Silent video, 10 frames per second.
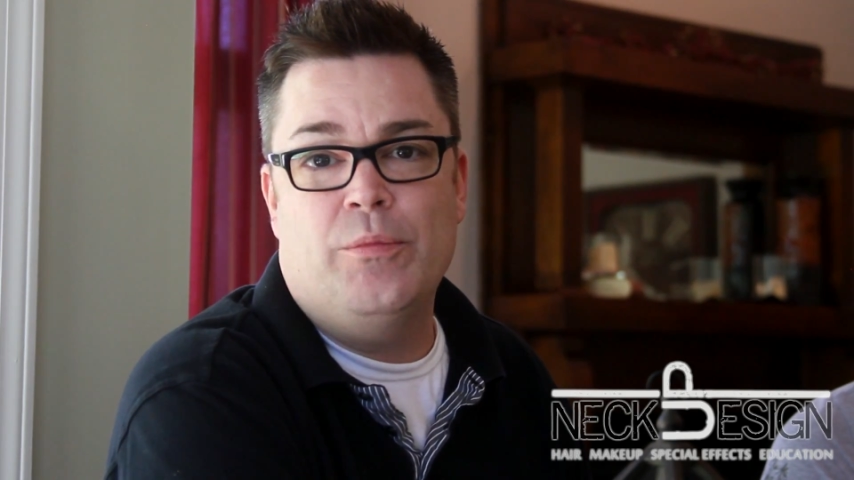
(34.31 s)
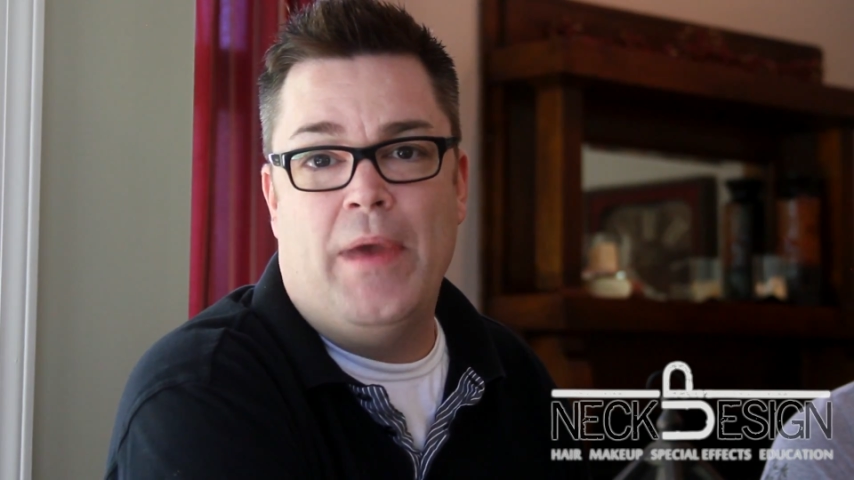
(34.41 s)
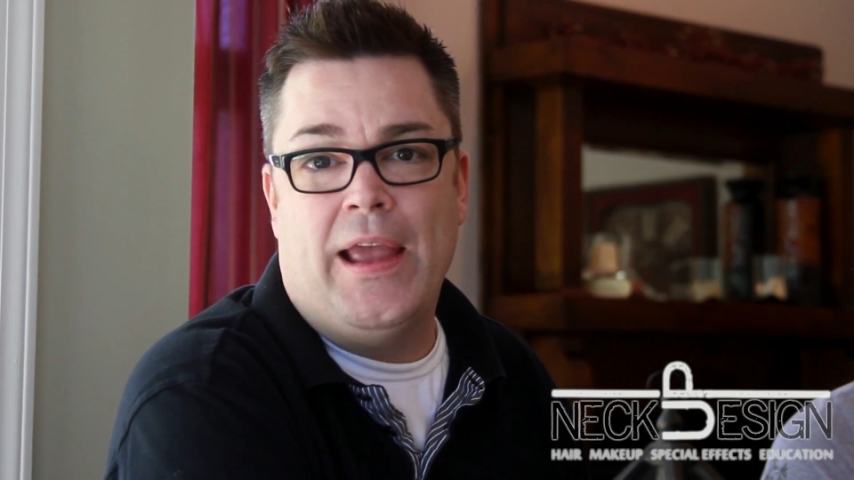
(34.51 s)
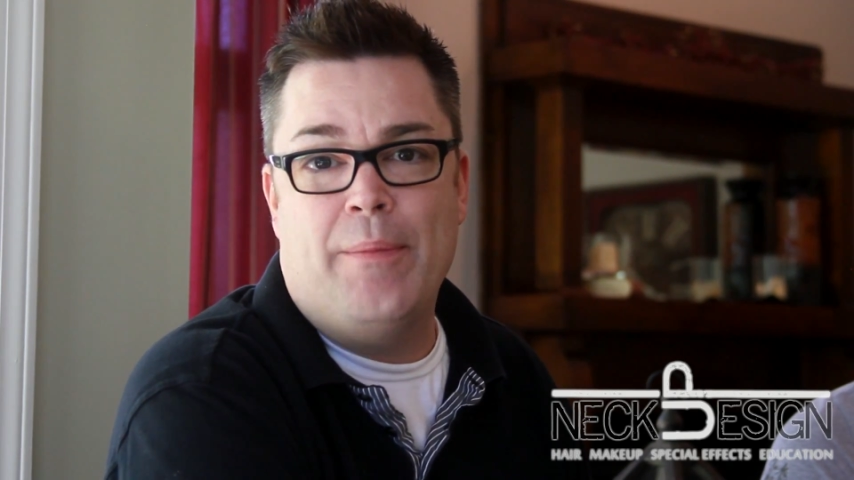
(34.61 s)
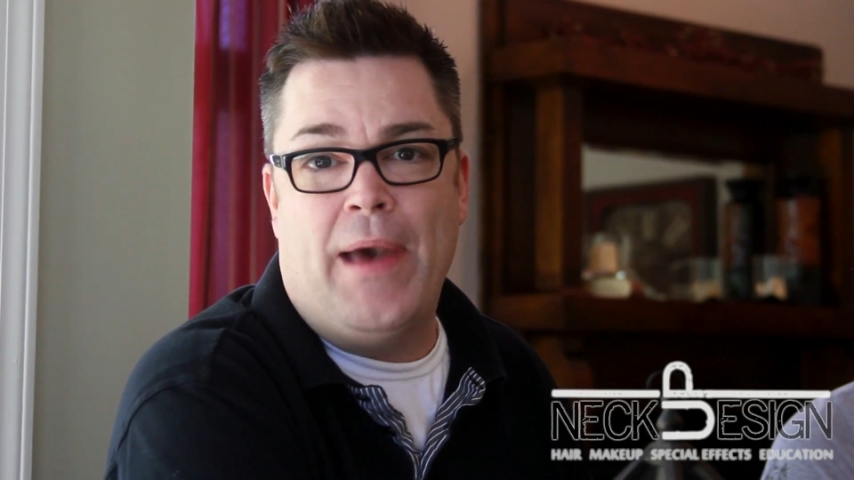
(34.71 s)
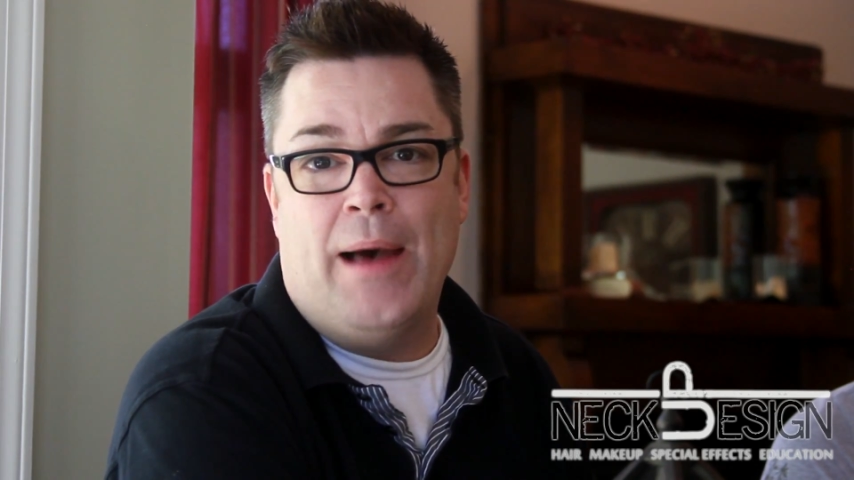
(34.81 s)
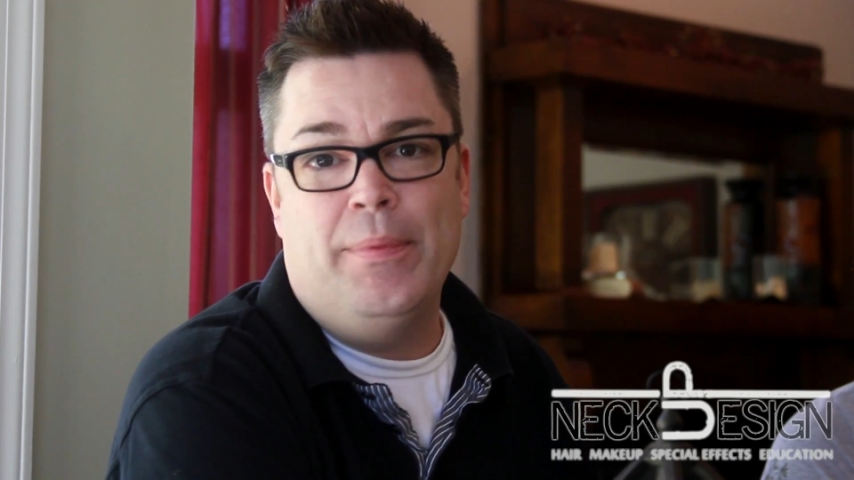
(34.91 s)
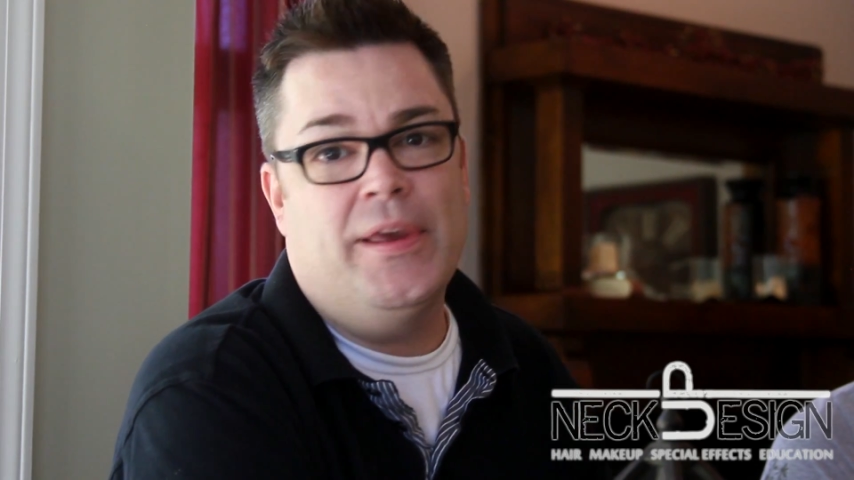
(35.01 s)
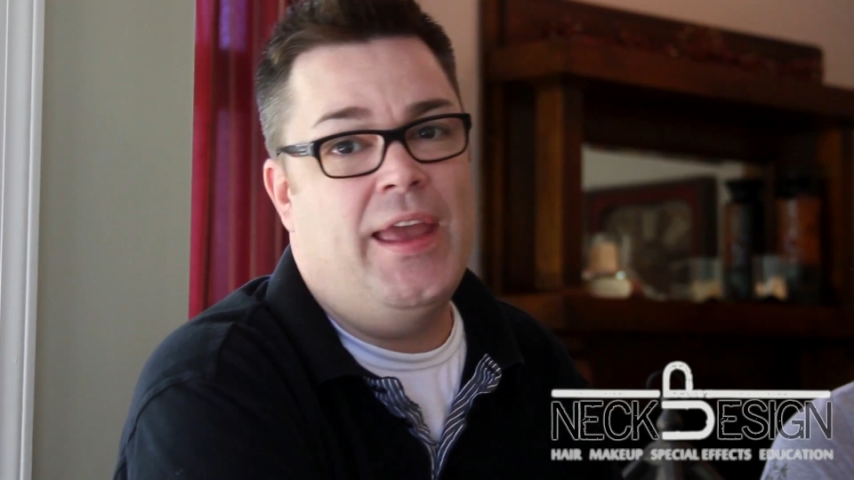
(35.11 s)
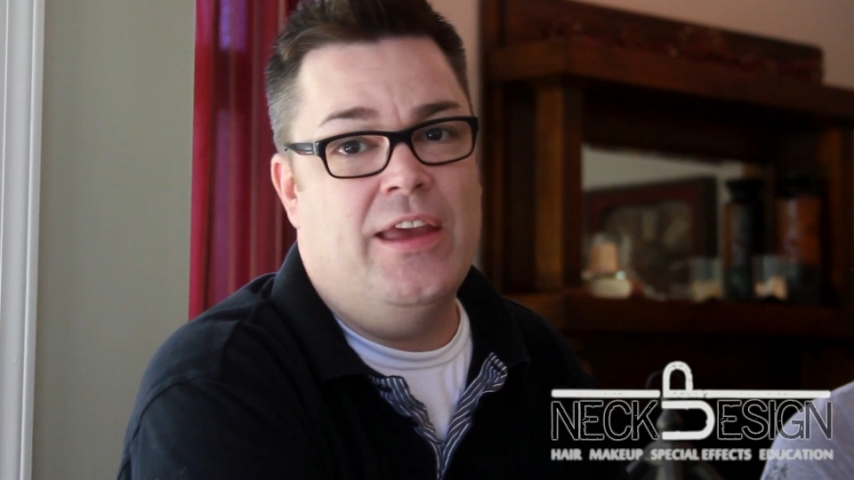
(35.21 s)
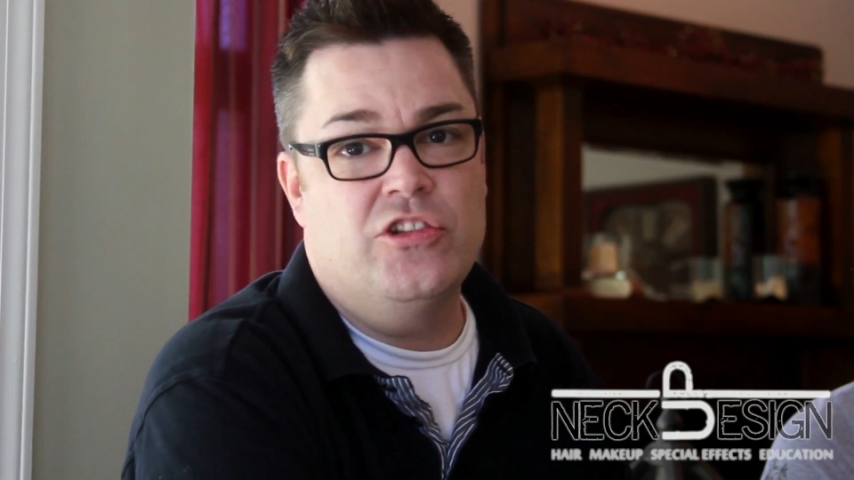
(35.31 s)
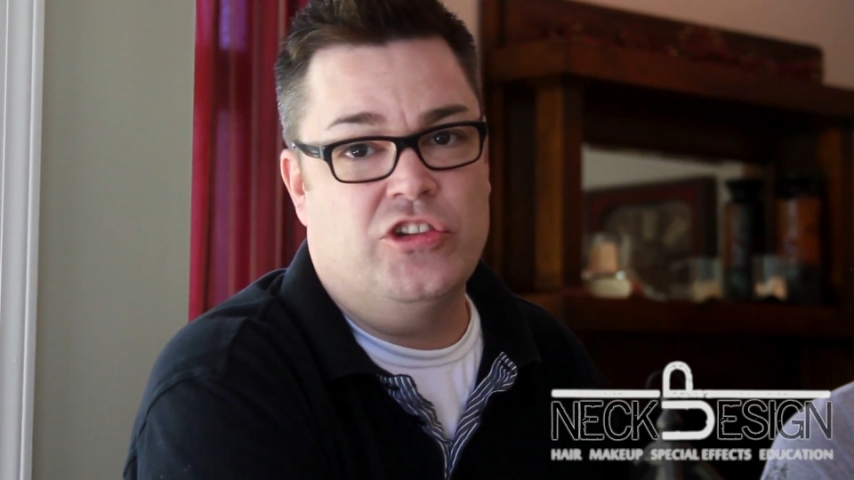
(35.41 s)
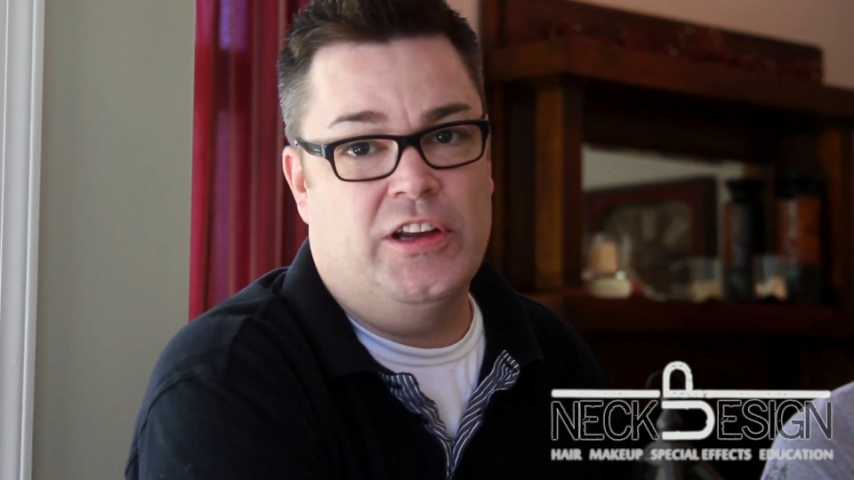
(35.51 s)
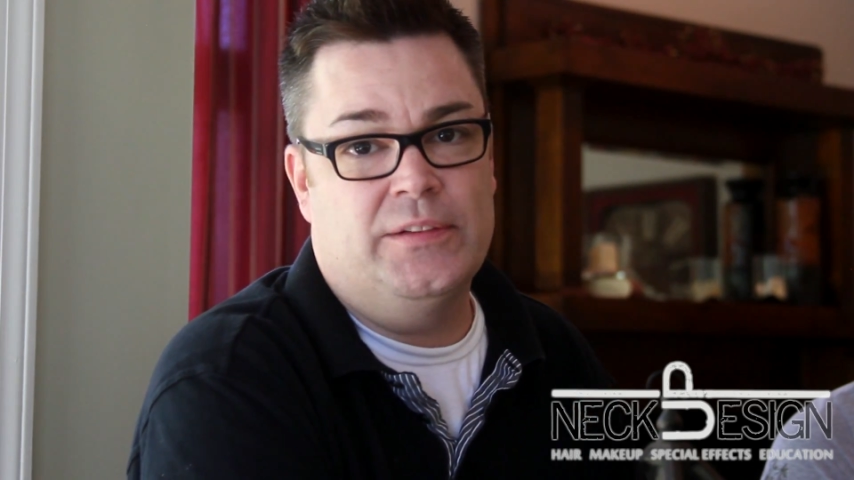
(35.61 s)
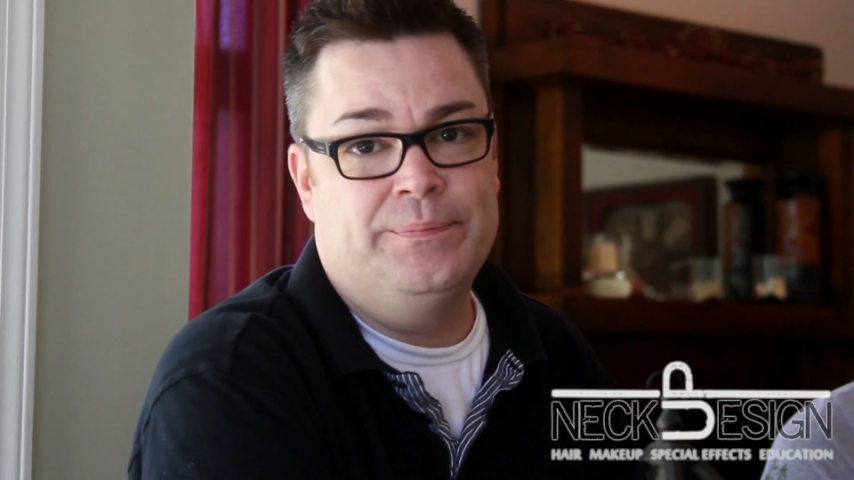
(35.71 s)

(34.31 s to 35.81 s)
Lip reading: makeup application.